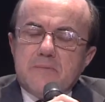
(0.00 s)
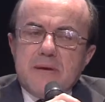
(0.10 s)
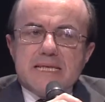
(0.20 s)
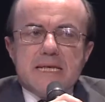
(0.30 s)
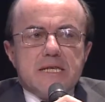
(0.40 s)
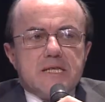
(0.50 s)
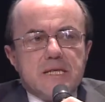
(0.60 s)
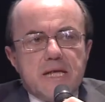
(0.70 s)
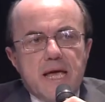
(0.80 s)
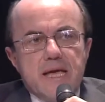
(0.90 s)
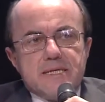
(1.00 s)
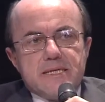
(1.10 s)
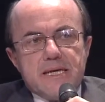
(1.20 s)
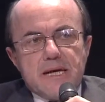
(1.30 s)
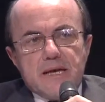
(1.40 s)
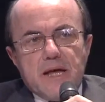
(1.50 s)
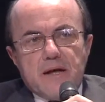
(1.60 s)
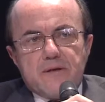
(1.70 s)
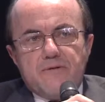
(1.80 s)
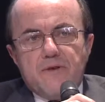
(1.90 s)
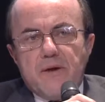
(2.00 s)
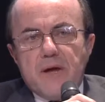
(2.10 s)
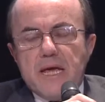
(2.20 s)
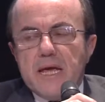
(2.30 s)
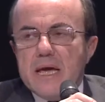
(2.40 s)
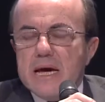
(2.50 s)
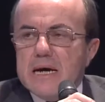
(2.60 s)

message today is still not very